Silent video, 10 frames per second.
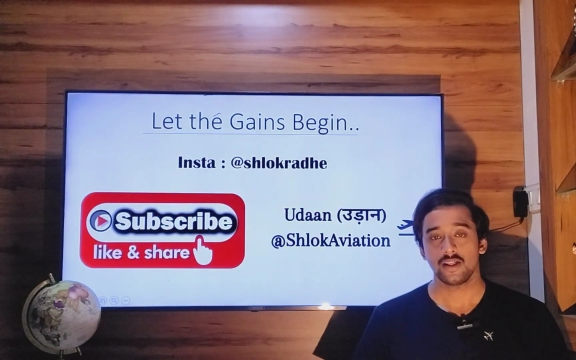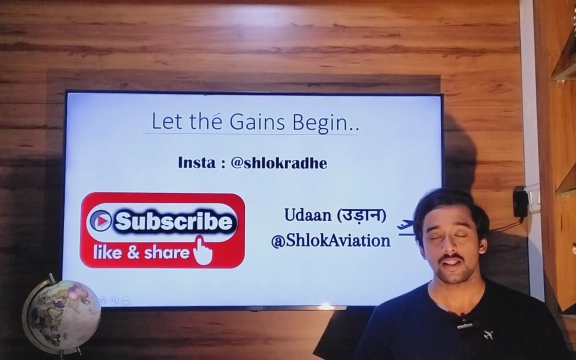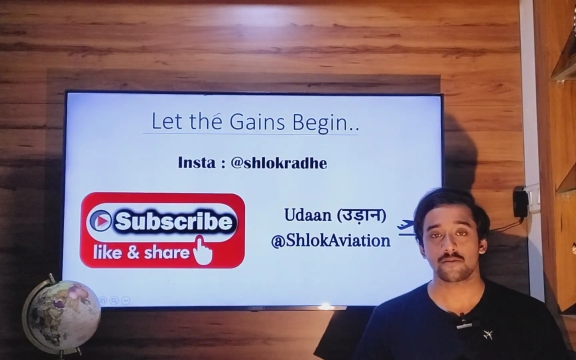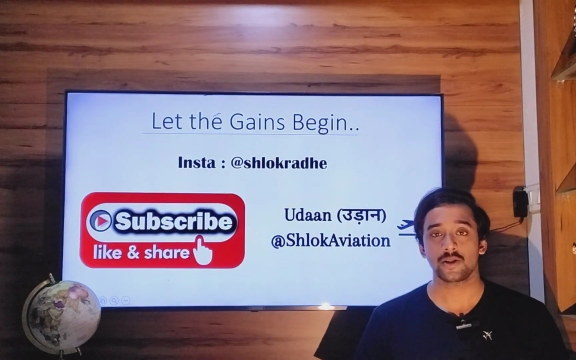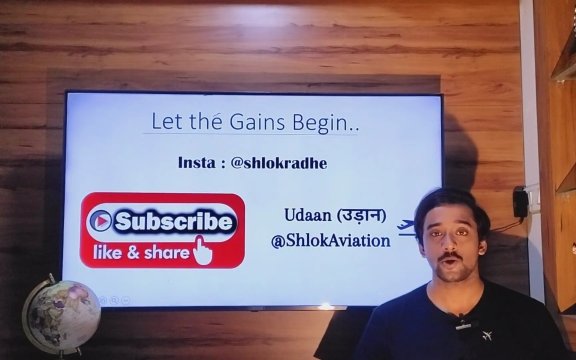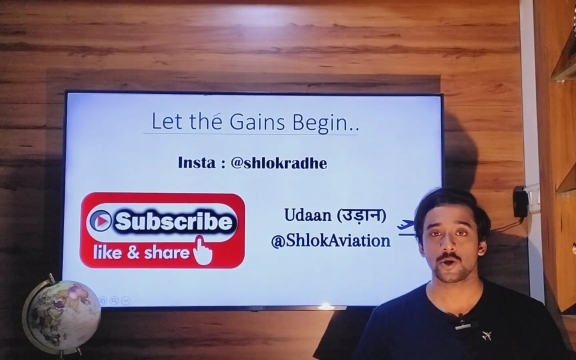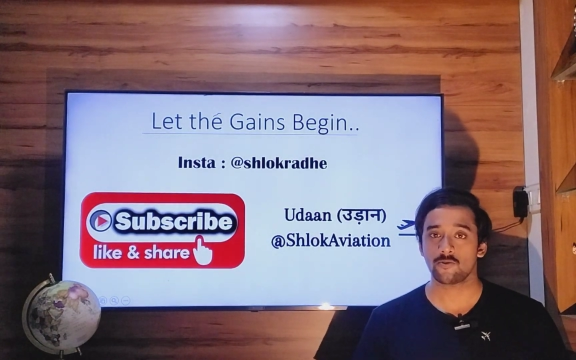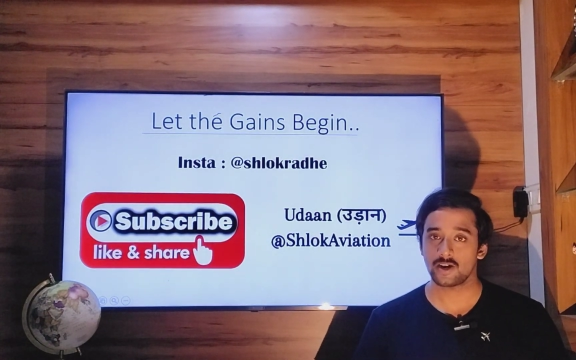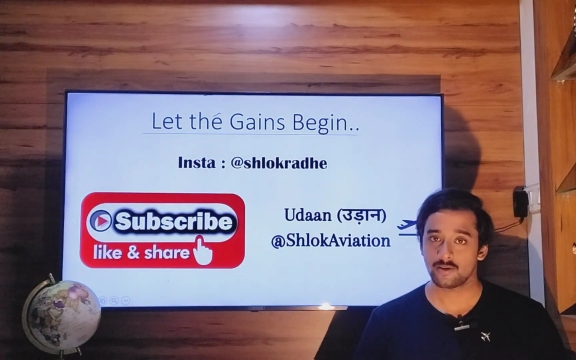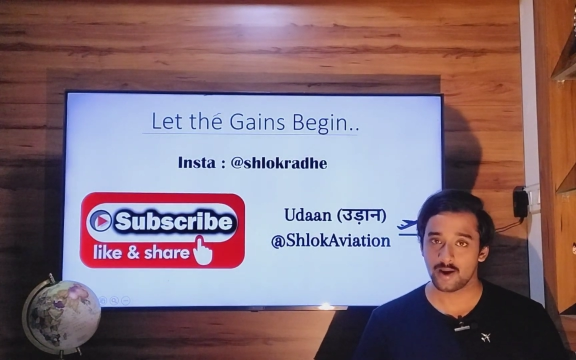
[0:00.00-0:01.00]
let me know your
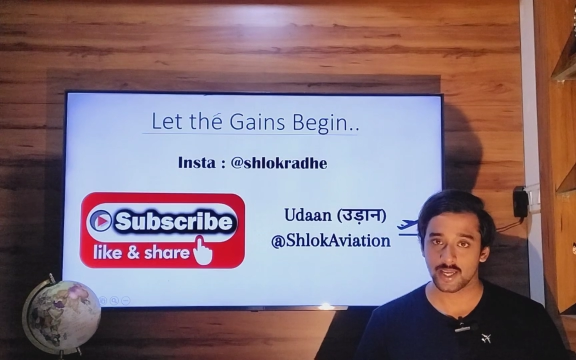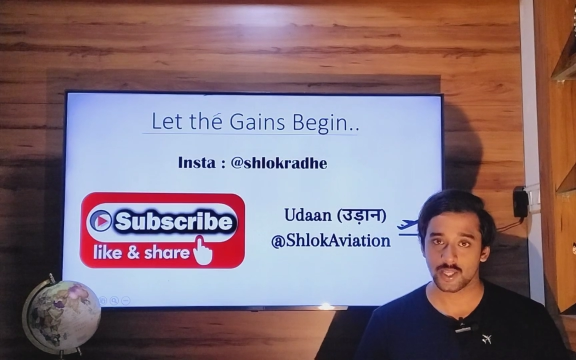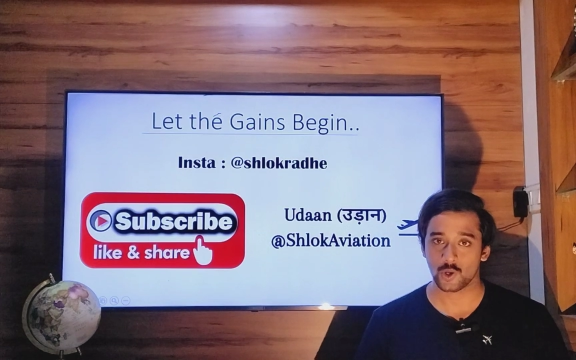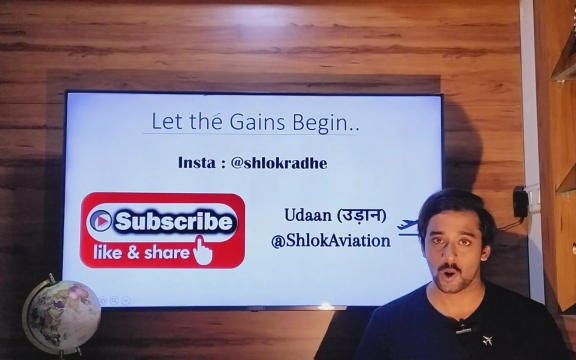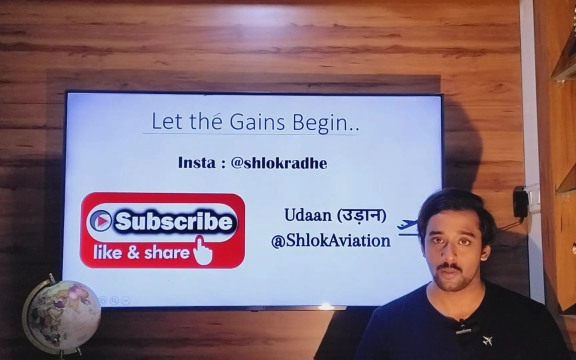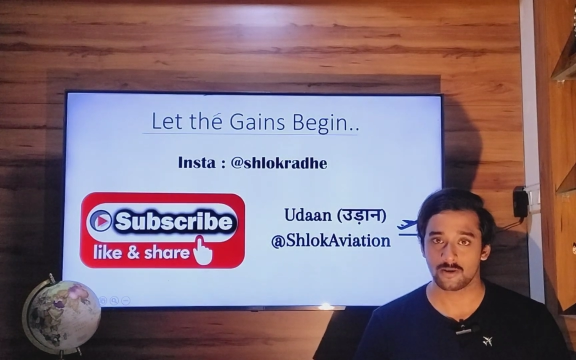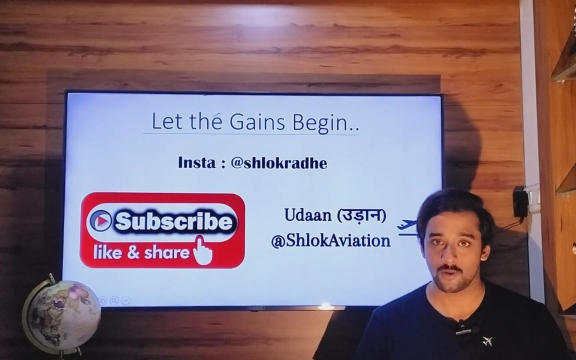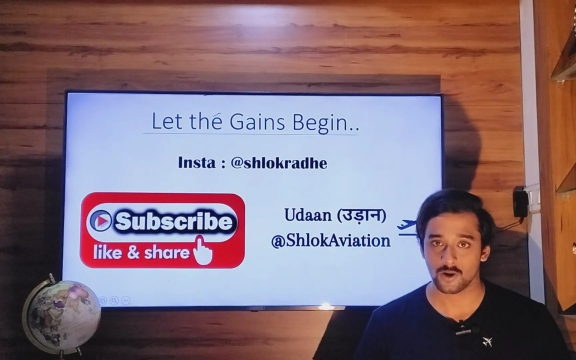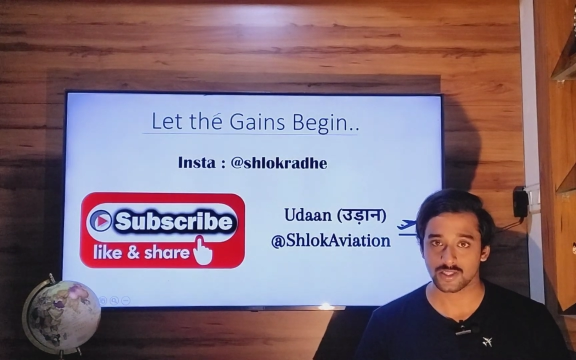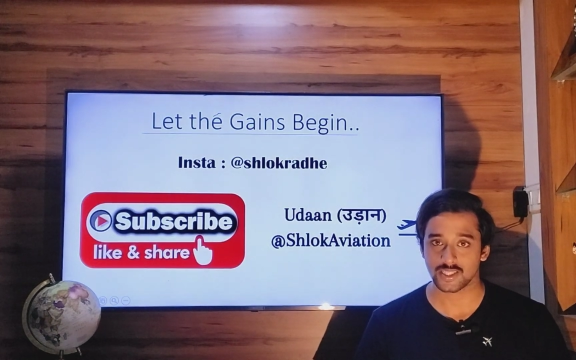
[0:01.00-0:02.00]
feedback in the comment
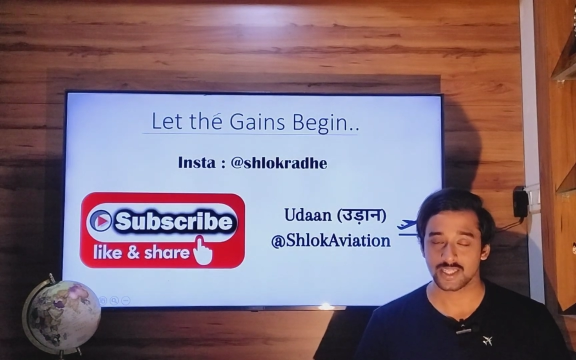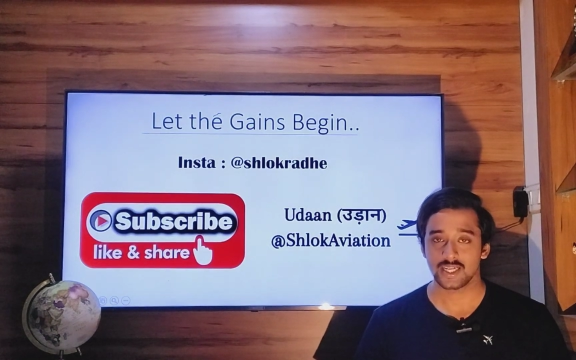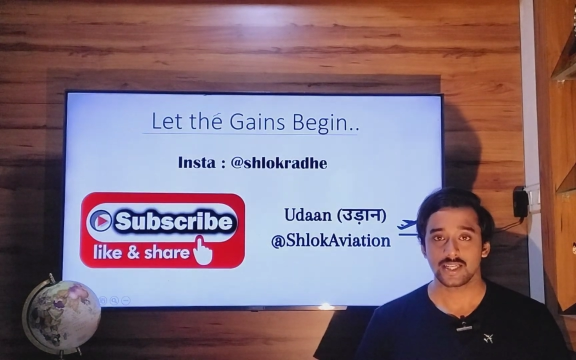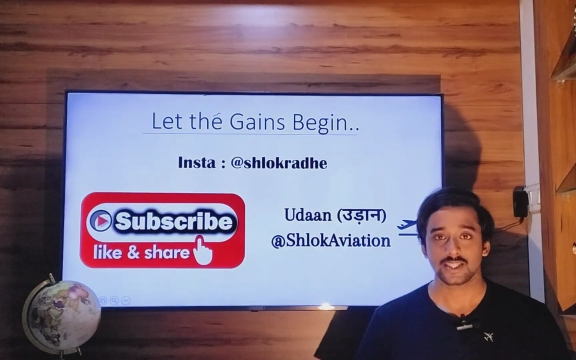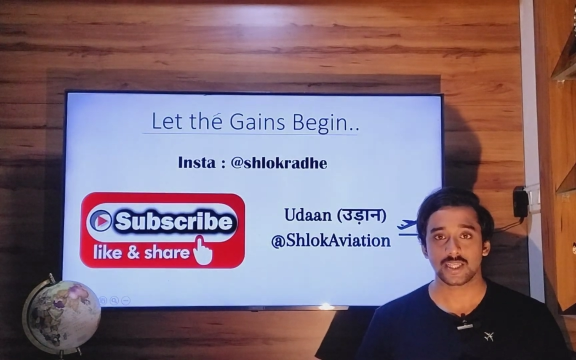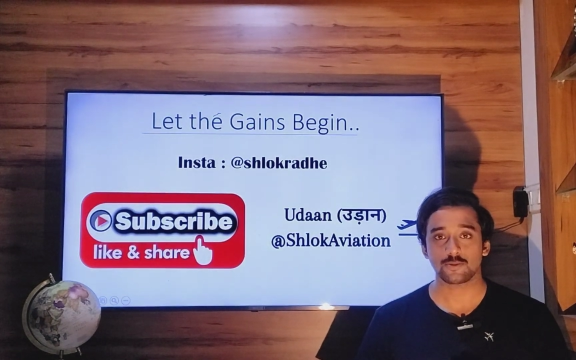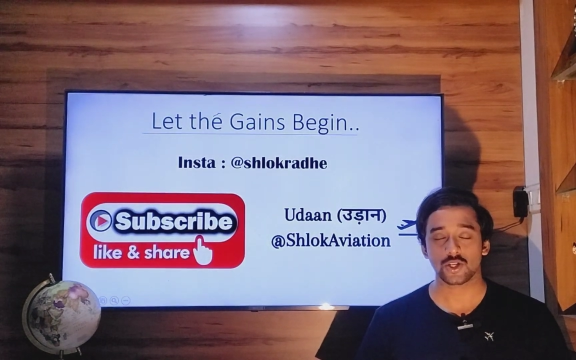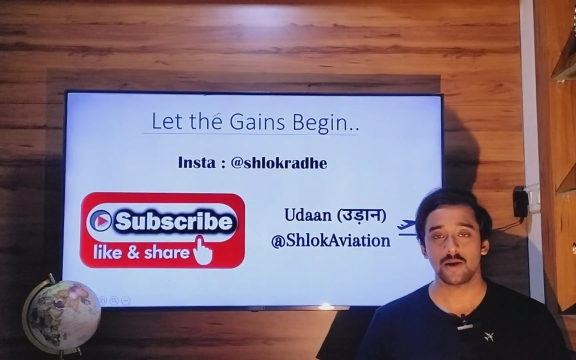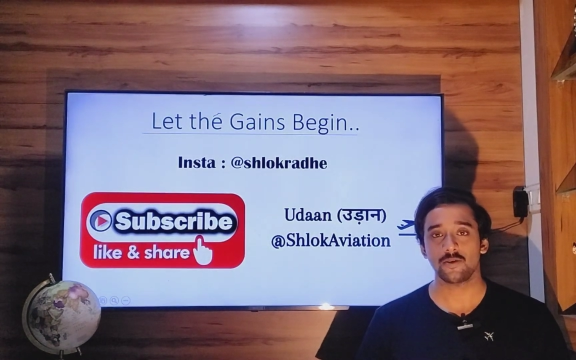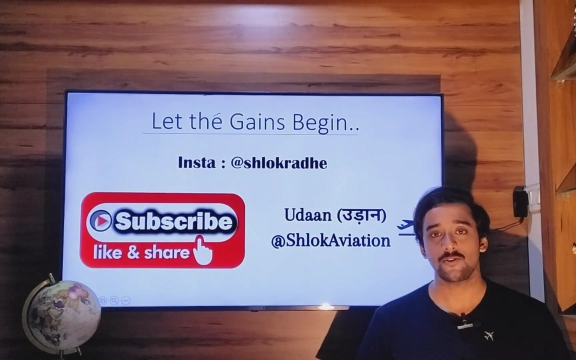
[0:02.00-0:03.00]
box.
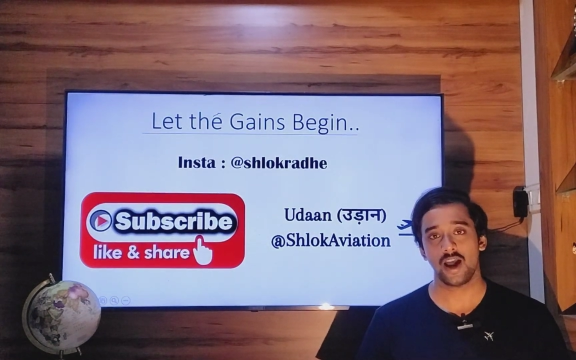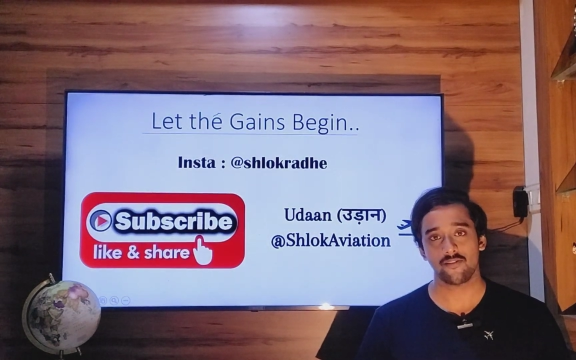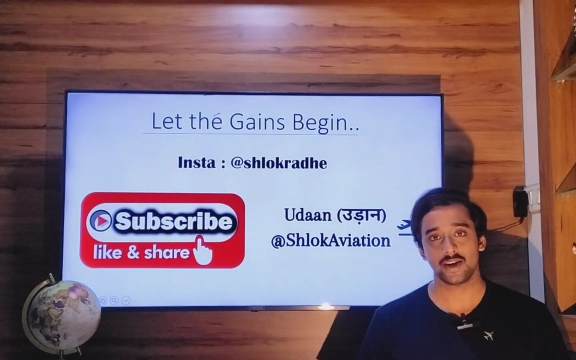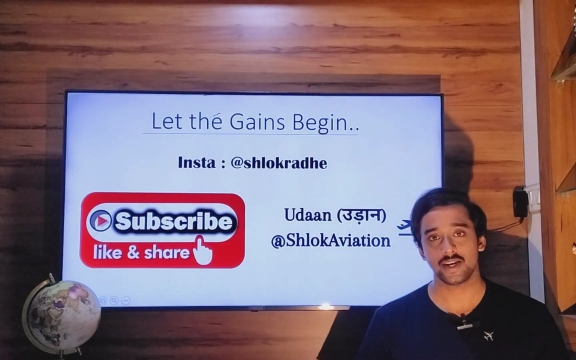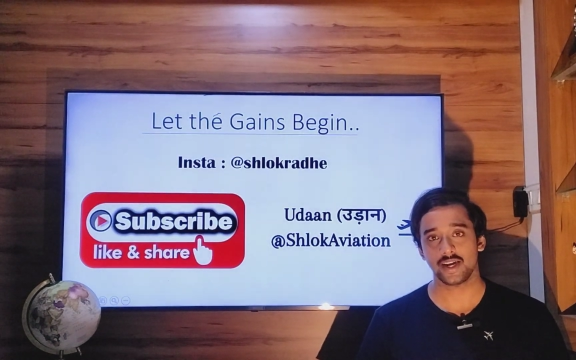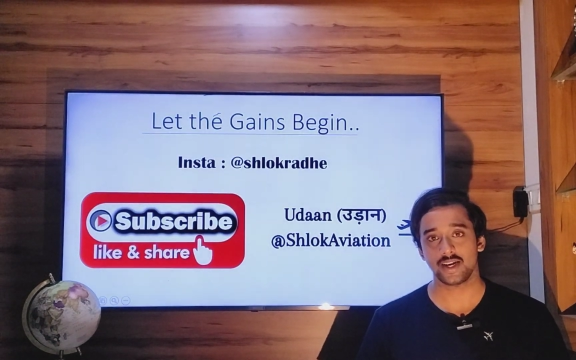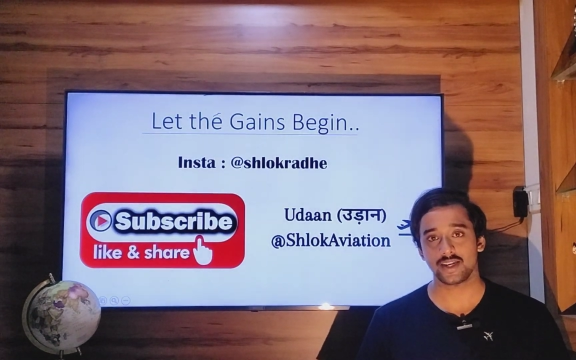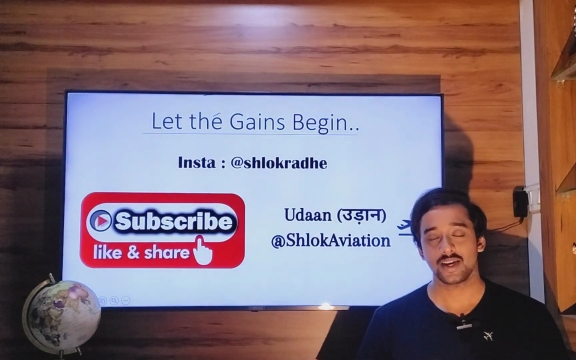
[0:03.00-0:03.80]
Subscribe if you haven't yet.